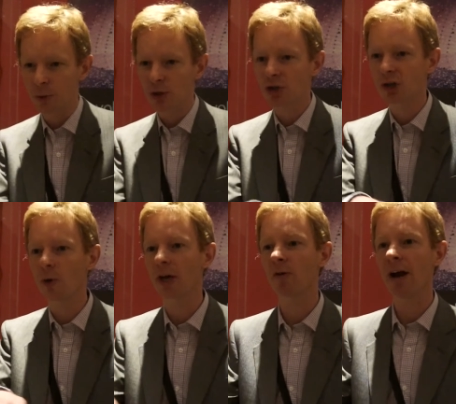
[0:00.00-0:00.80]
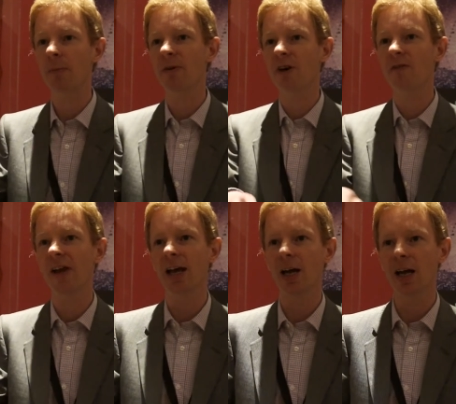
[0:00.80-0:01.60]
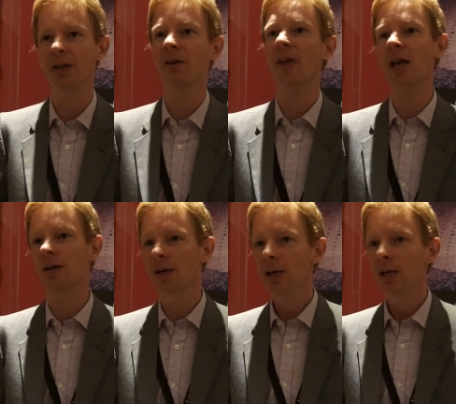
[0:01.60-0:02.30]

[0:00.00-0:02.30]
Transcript: you're scrolling around with your finger, and you think,